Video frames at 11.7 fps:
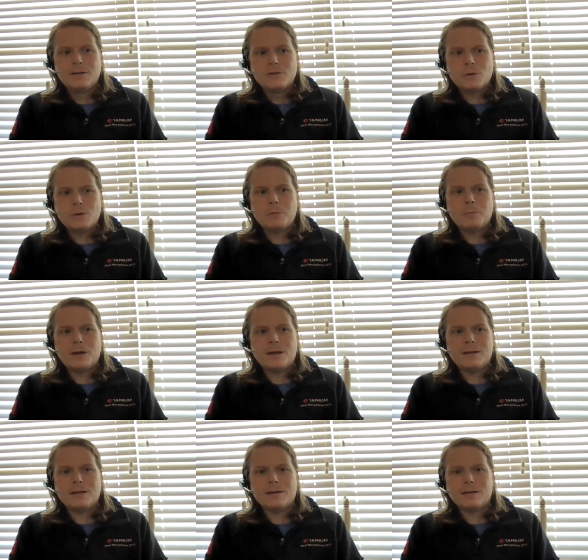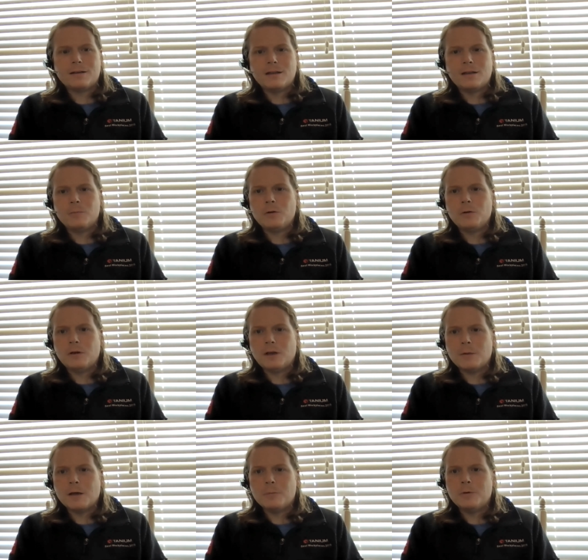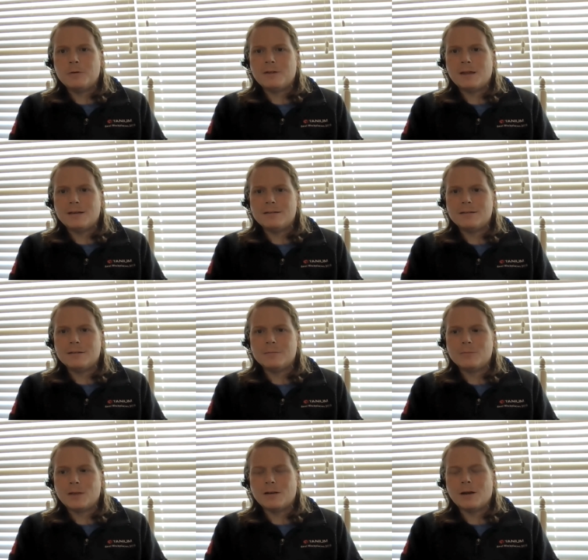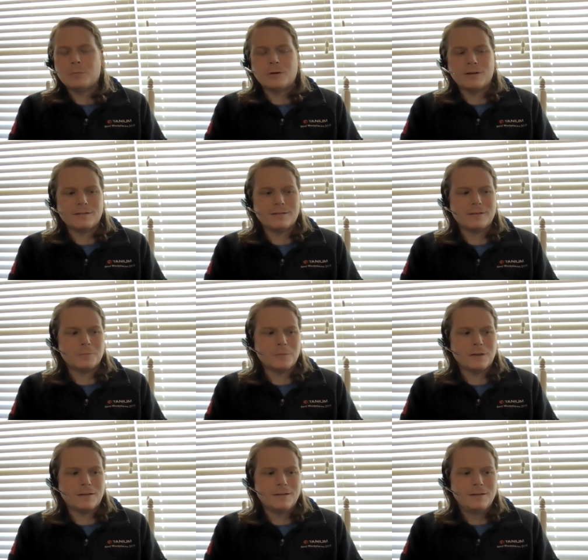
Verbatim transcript: show up in my uh, Get computer name output that um, an operating system that